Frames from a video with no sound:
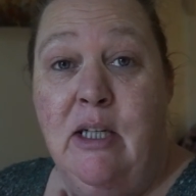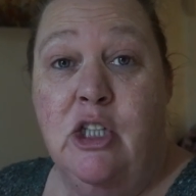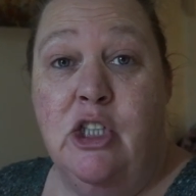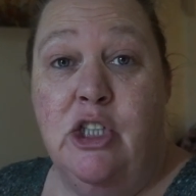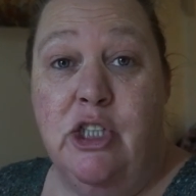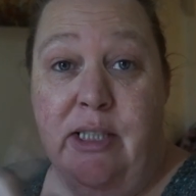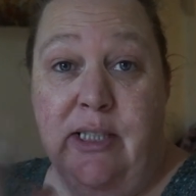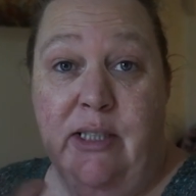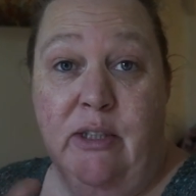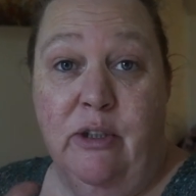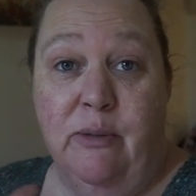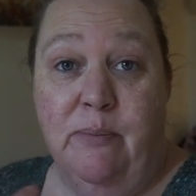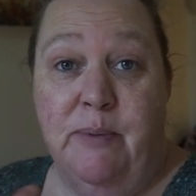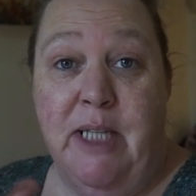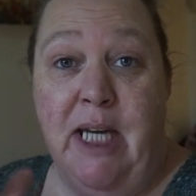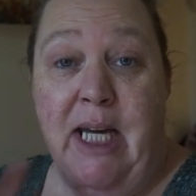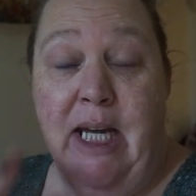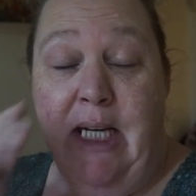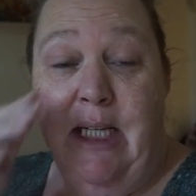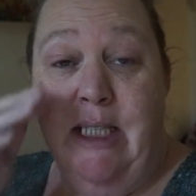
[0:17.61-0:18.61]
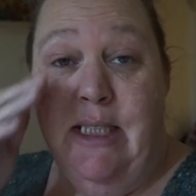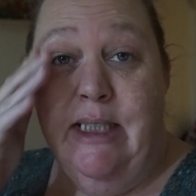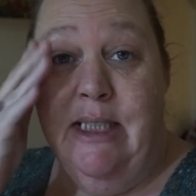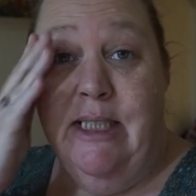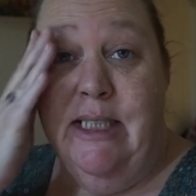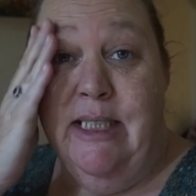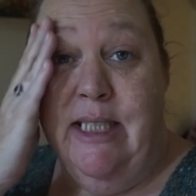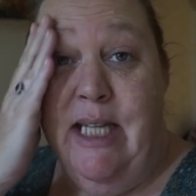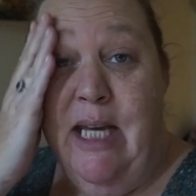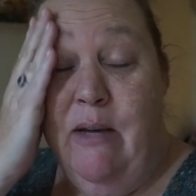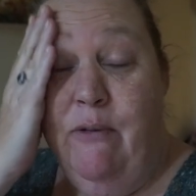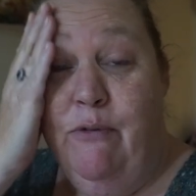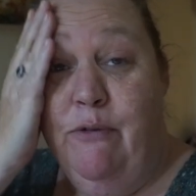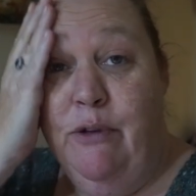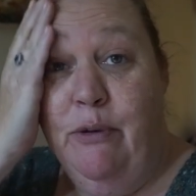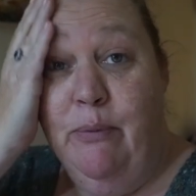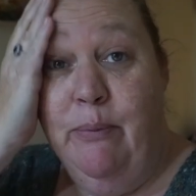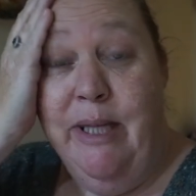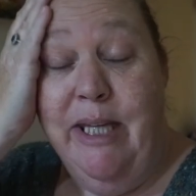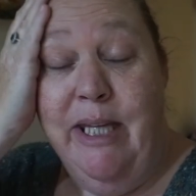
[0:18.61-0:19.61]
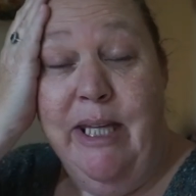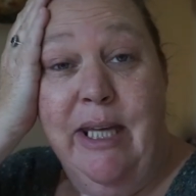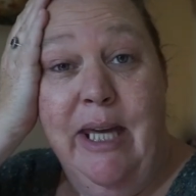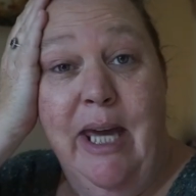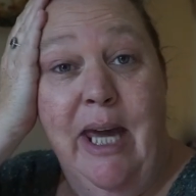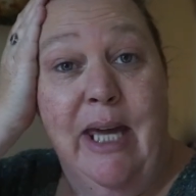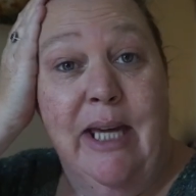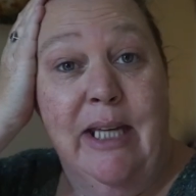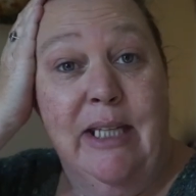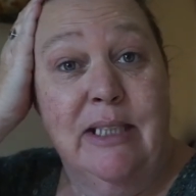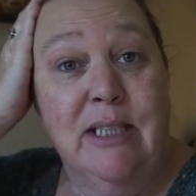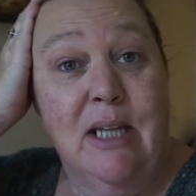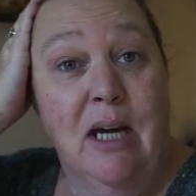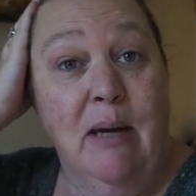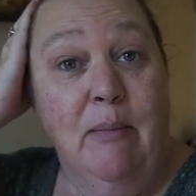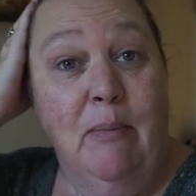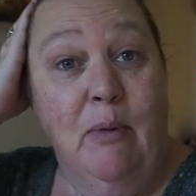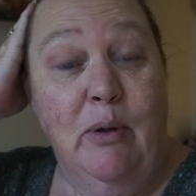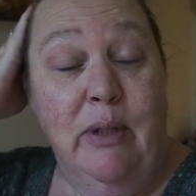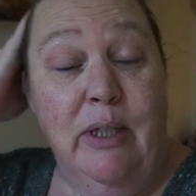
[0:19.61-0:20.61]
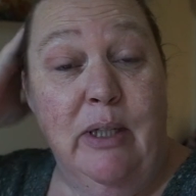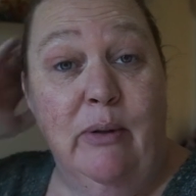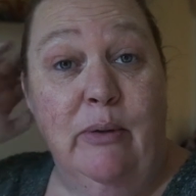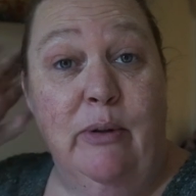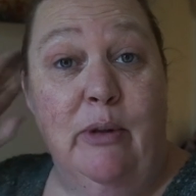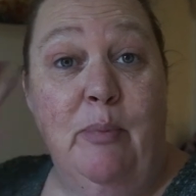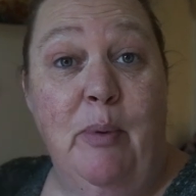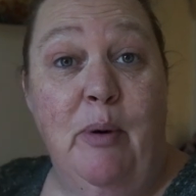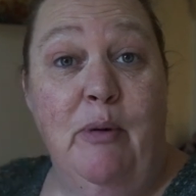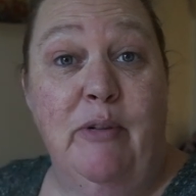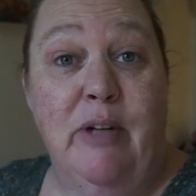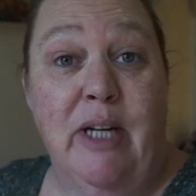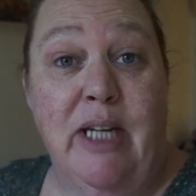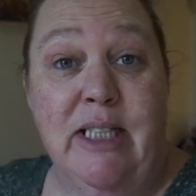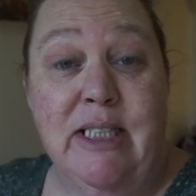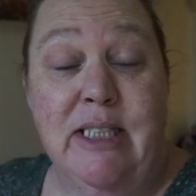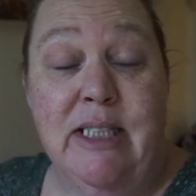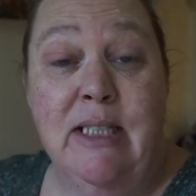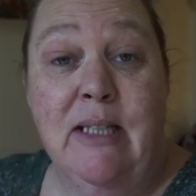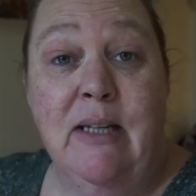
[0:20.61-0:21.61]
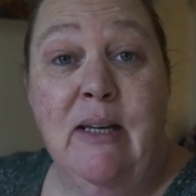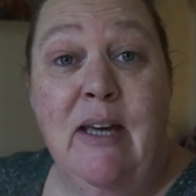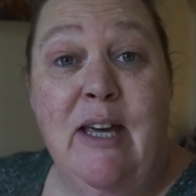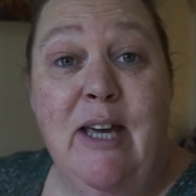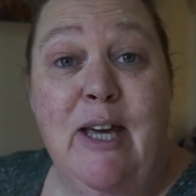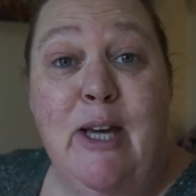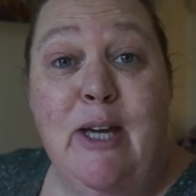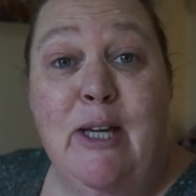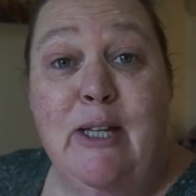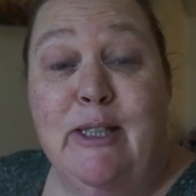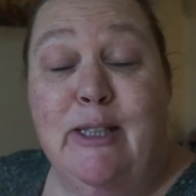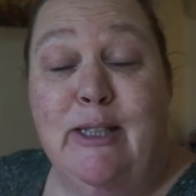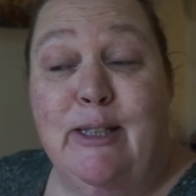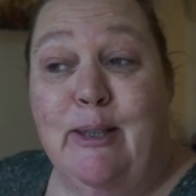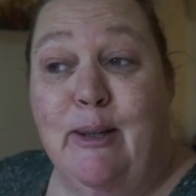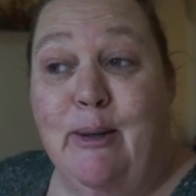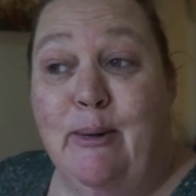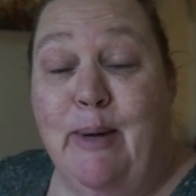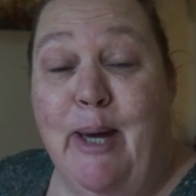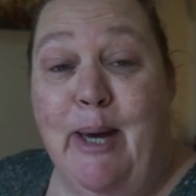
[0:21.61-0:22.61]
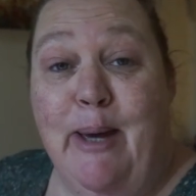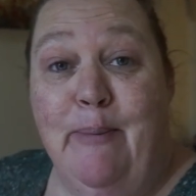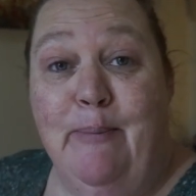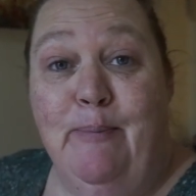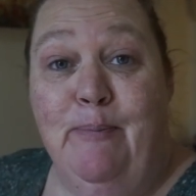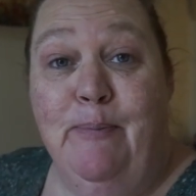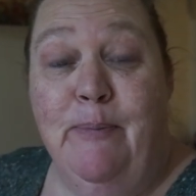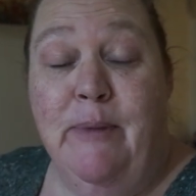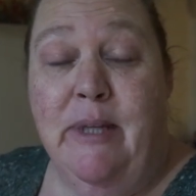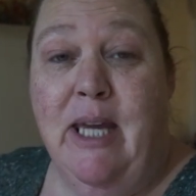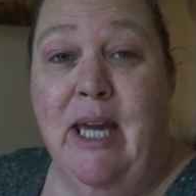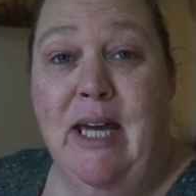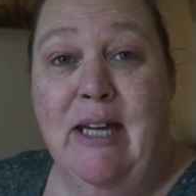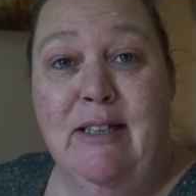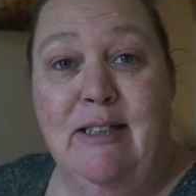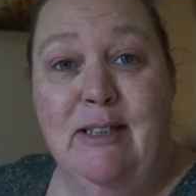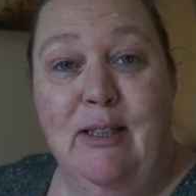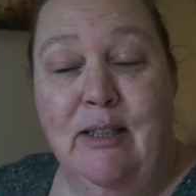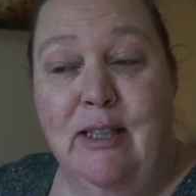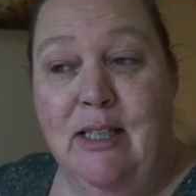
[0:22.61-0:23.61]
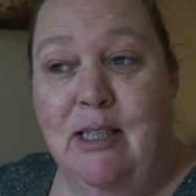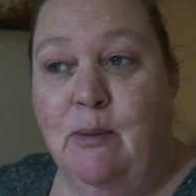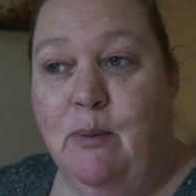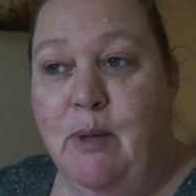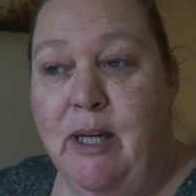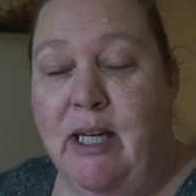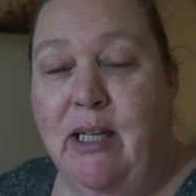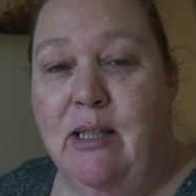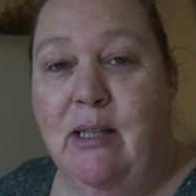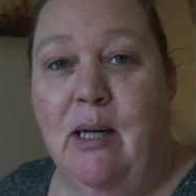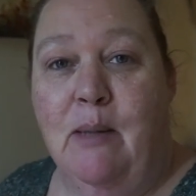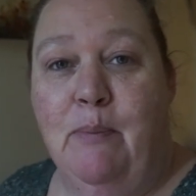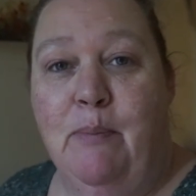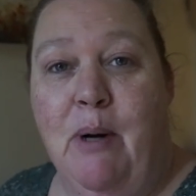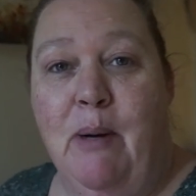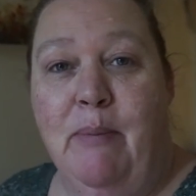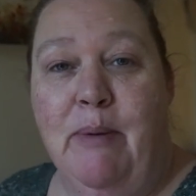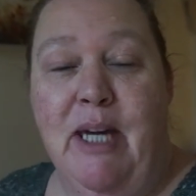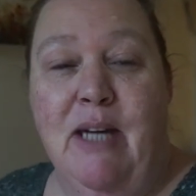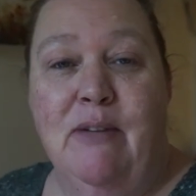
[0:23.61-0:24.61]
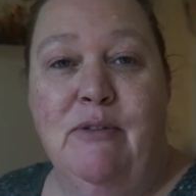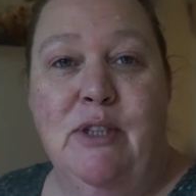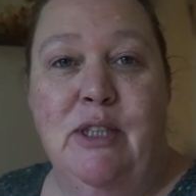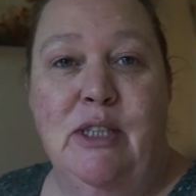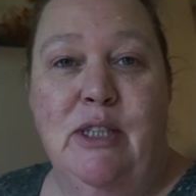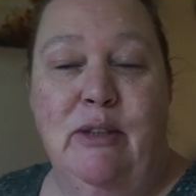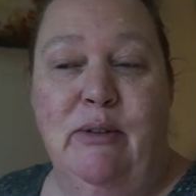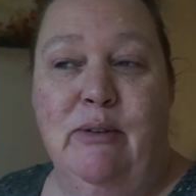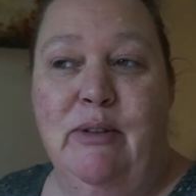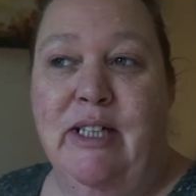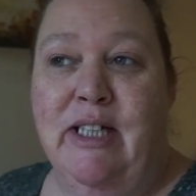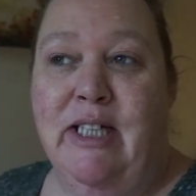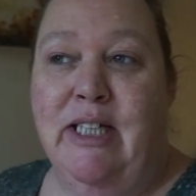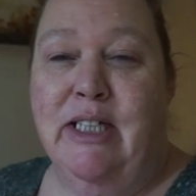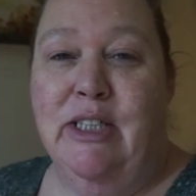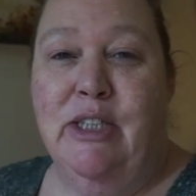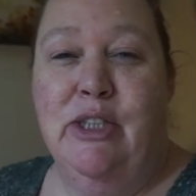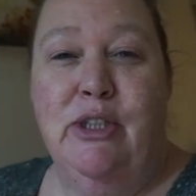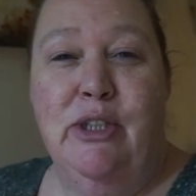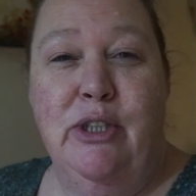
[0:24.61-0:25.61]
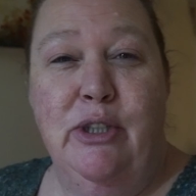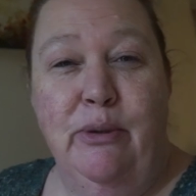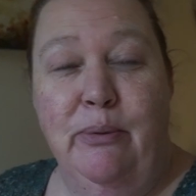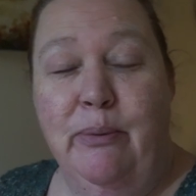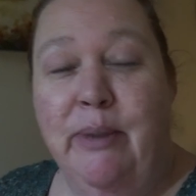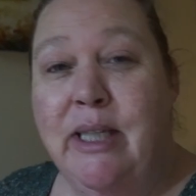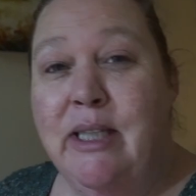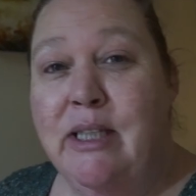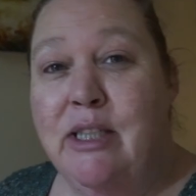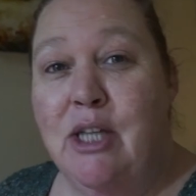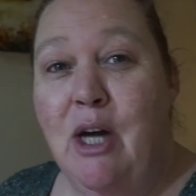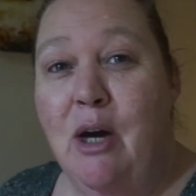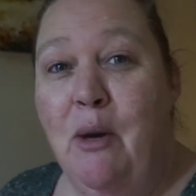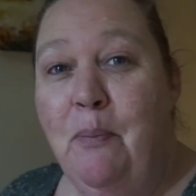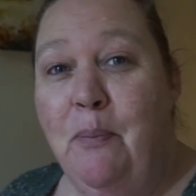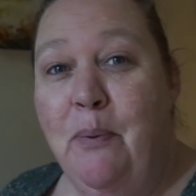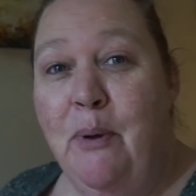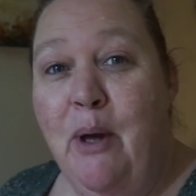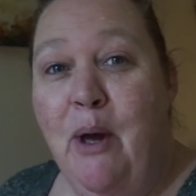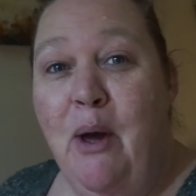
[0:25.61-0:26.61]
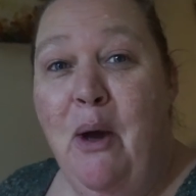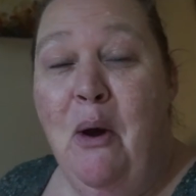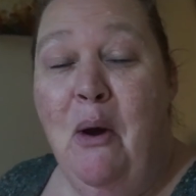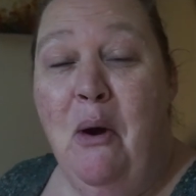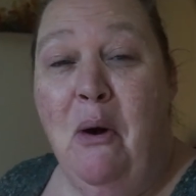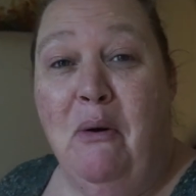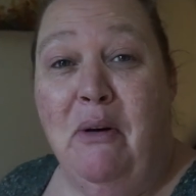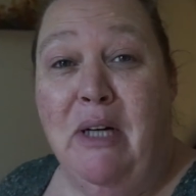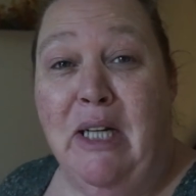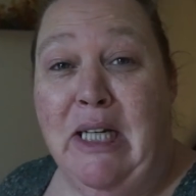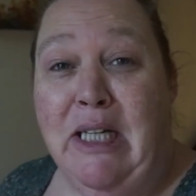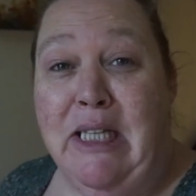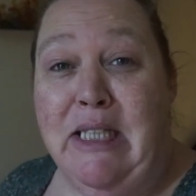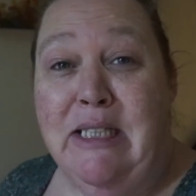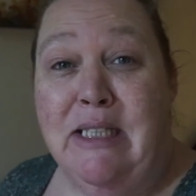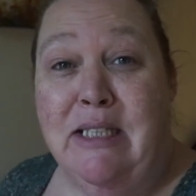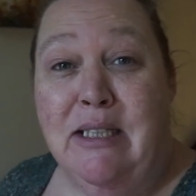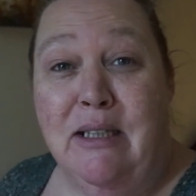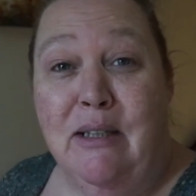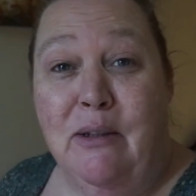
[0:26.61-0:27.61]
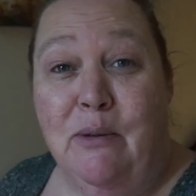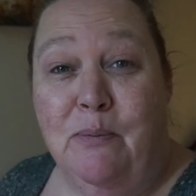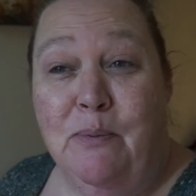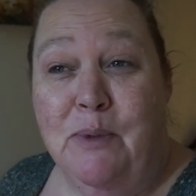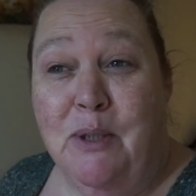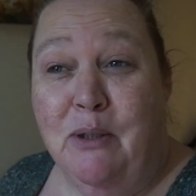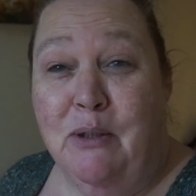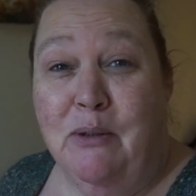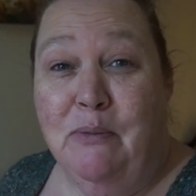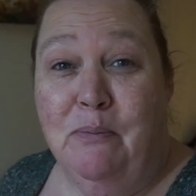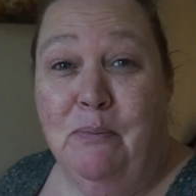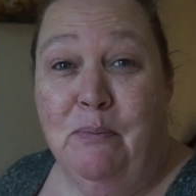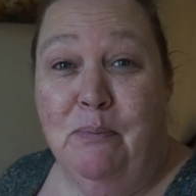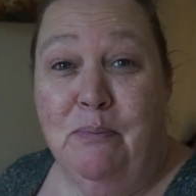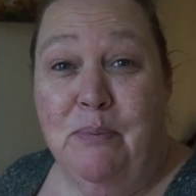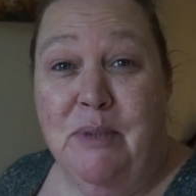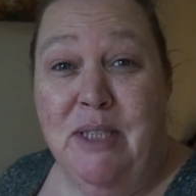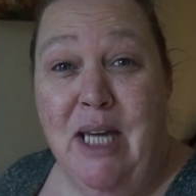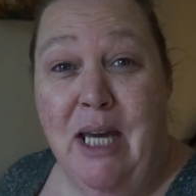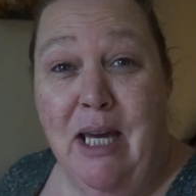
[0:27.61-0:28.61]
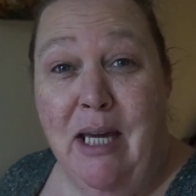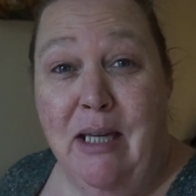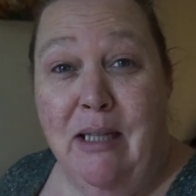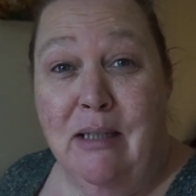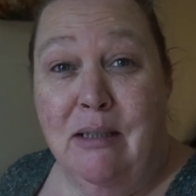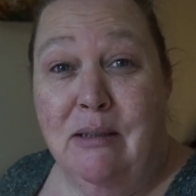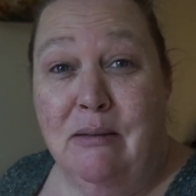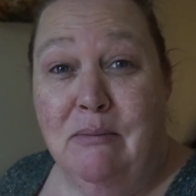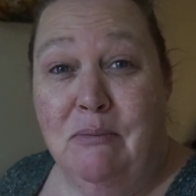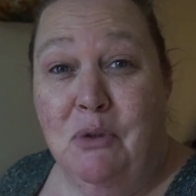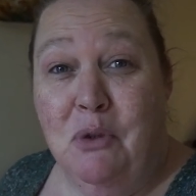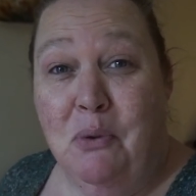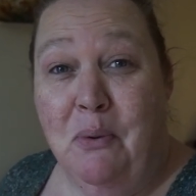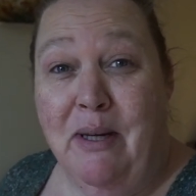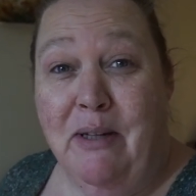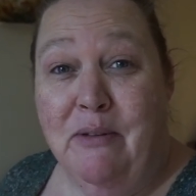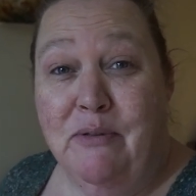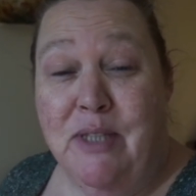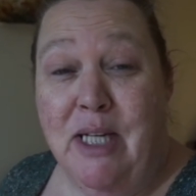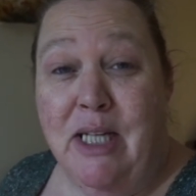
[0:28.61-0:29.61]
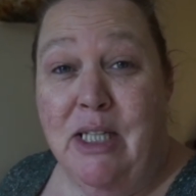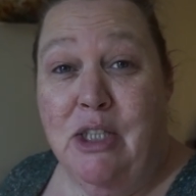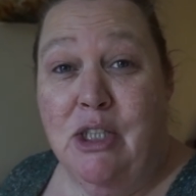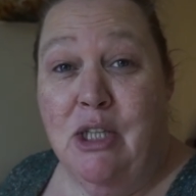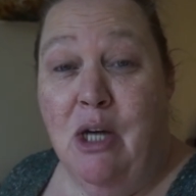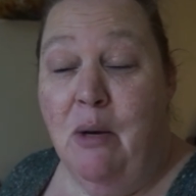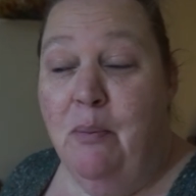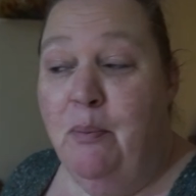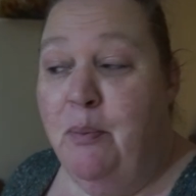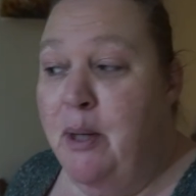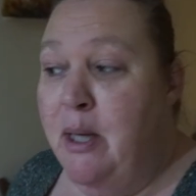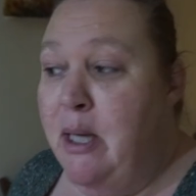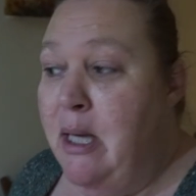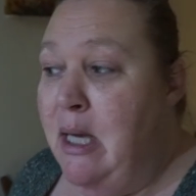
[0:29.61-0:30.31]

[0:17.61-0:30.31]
She's going up to Haley's to stay for the week and I'm only going up overnight. So yeah, so this week I'll probably have to do nearly a 2-week shop, or at least a sort of 10-12 day shop.